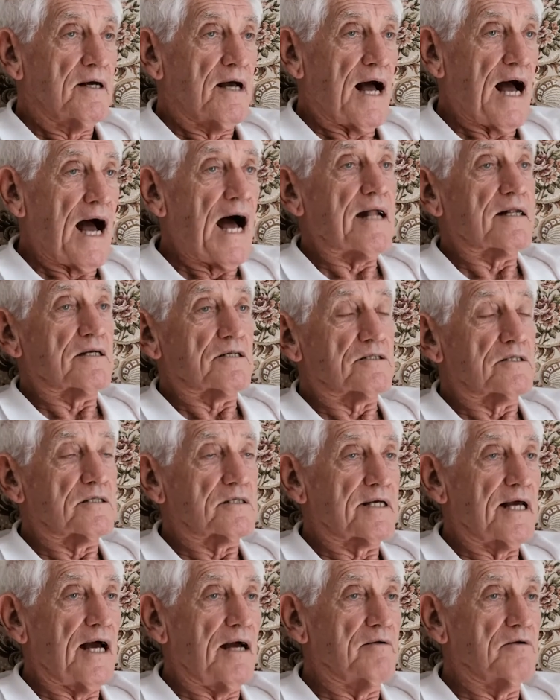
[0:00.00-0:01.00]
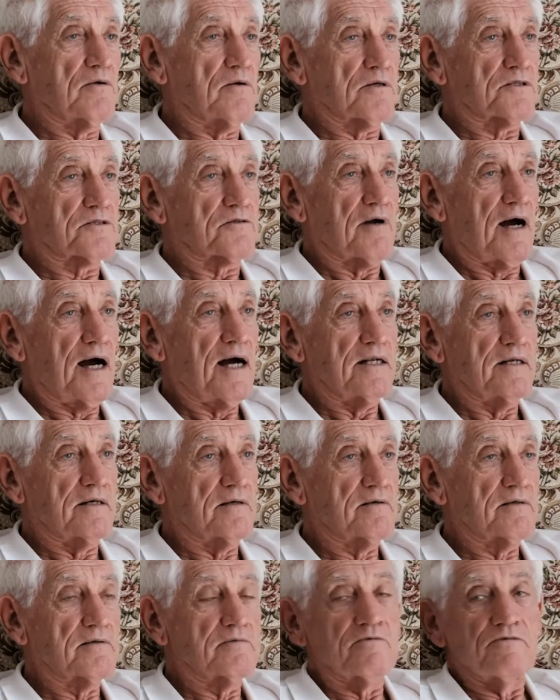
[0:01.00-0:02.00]
artists that came to Australia
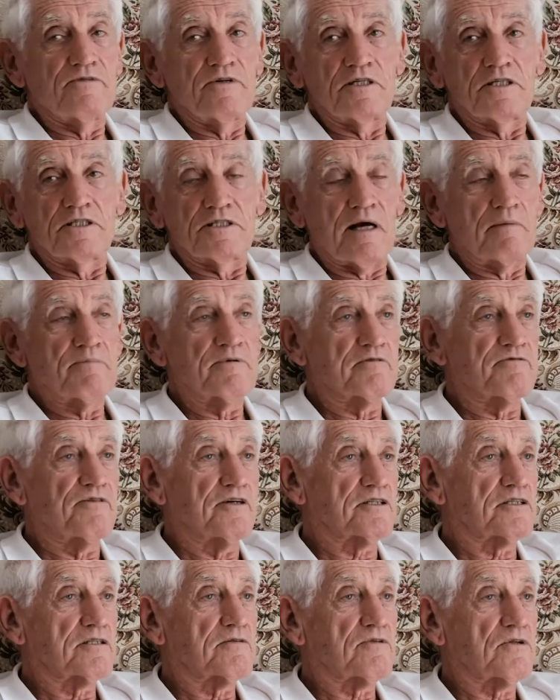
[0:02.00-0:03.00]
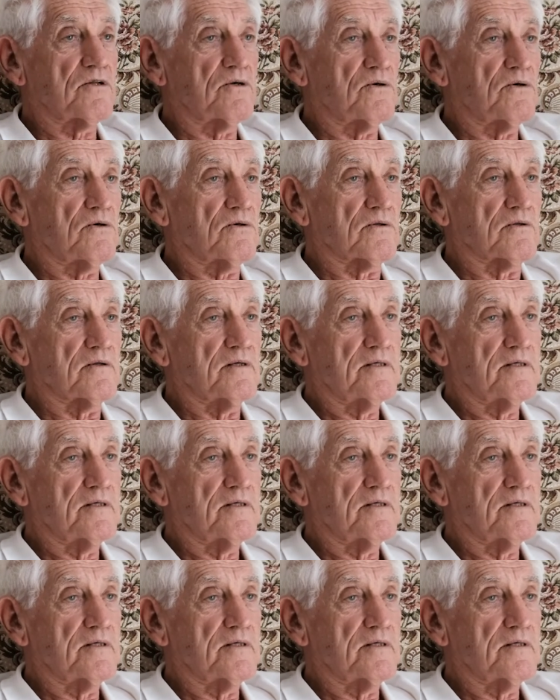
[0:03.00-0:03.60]
and finished up at Festival Hall.